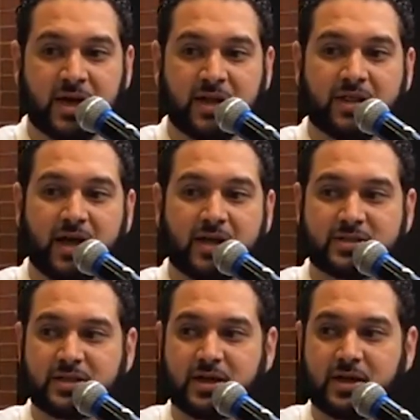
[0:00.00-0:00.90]
that
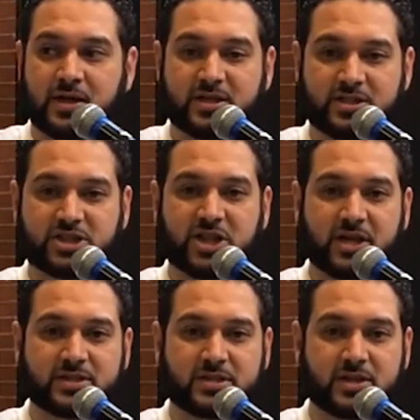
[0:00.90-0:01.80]
his
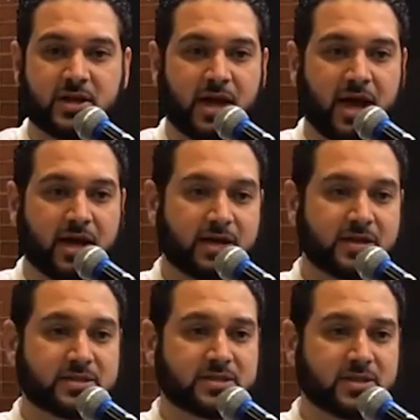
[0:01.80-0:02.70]
chest and his
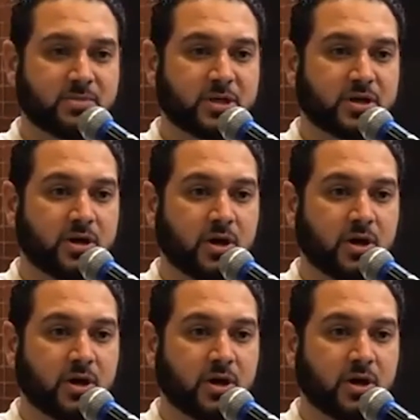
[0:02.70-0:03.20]
stomach